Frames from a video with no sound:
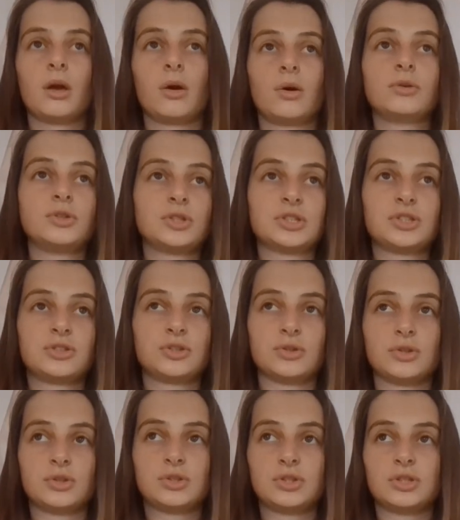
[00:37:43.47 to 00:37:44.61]

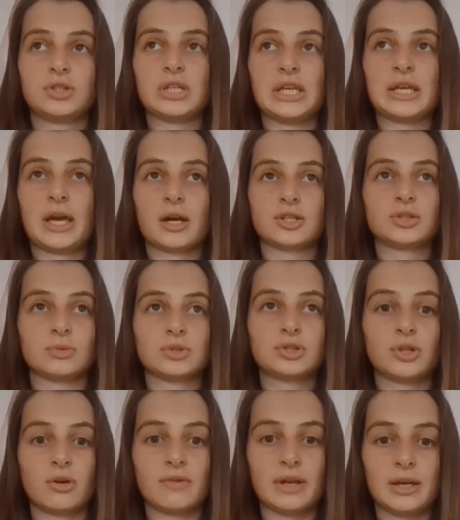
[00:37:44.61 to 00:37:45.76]
understood the actual
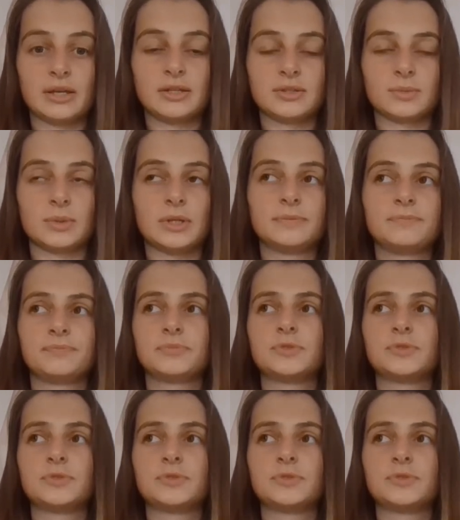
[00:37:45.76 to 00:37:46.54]
storyline as well.